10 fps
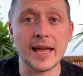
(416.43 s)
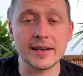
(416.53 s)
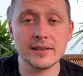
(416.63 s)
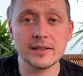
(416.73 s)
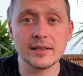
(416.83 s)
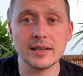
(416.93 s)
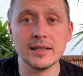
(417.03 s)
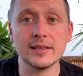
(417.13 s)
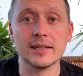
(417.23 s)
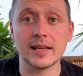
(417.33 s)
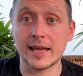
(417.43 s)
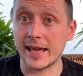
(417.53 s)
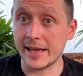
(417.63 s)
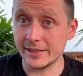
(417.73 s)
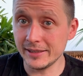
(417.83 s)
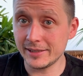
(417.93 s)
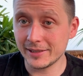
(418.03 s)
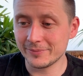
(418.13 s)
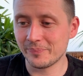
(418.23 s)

end in ent,